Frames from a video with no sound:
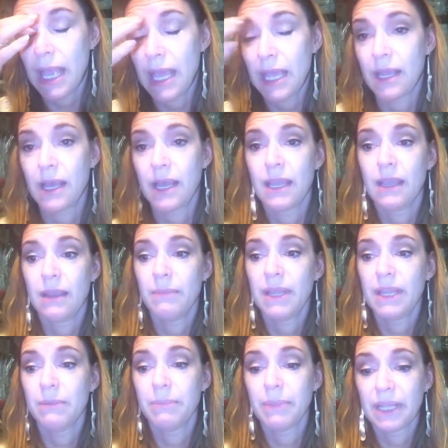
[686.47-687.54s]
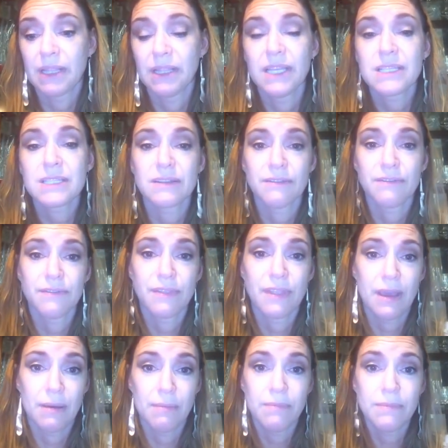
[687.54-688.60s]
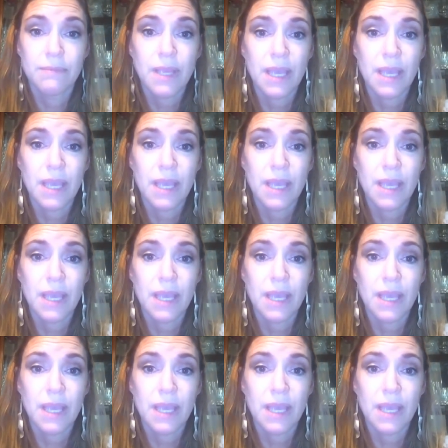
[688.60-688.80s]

And I made a big list of them.